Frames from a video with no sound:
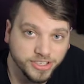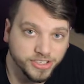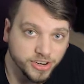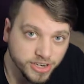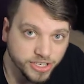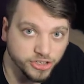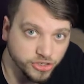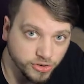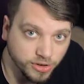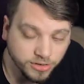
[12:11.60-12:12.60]
is starting to
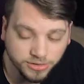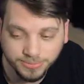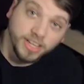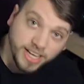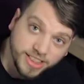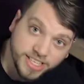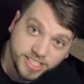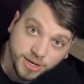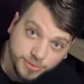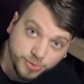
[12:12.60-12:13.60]
struggle. Again, this
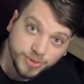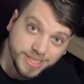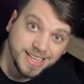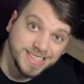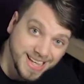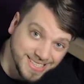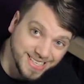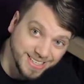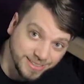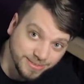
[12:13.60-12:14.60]
comes with that
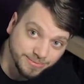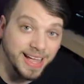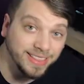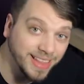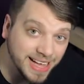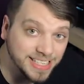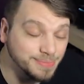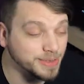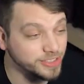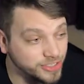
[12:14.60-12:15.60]
testing. And last
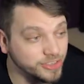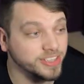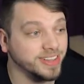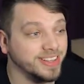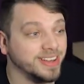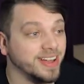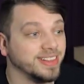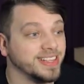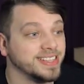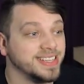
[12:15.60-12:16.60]
but certainly not
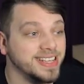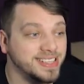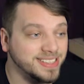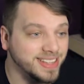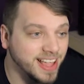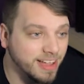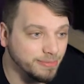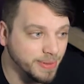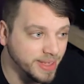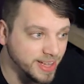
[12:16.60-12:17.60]
least is the
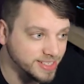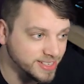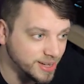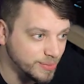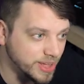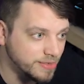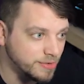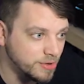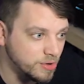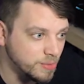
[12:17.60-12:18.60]
FPS. Now we have
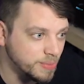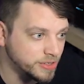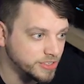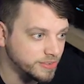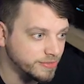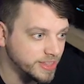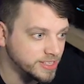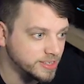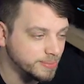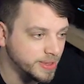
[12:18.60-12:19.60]
a whole bunch of
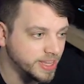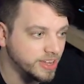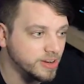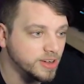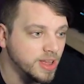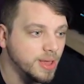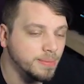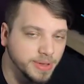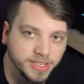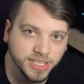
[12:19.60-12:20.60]
things to pick here.
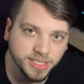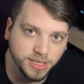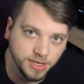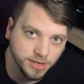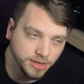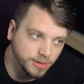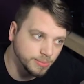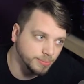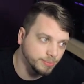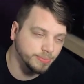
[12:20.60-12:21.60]
Pick 60.
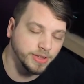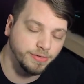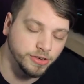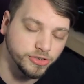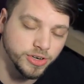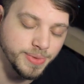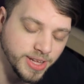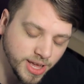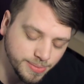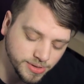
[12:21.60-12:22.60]
If you're streaming
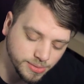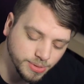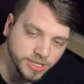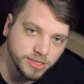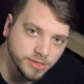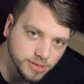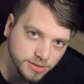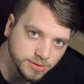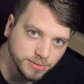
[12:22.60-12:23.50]
games, please